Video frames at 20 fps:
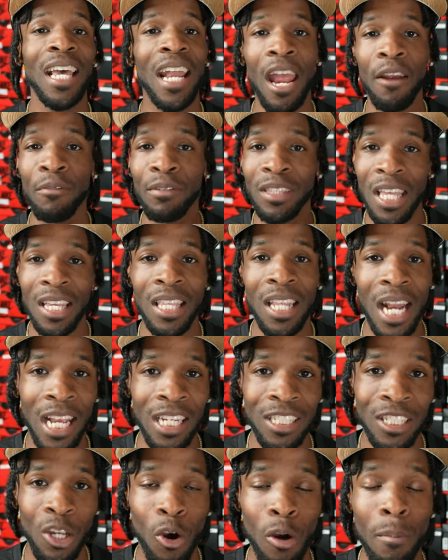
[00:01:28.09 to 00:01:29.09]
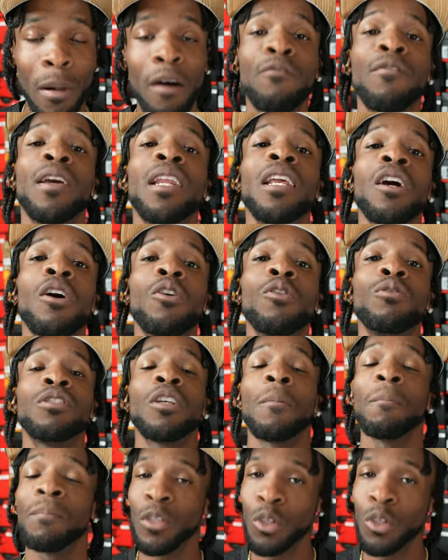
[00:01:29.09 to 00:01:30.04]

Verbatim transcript: everything that I show in my videos,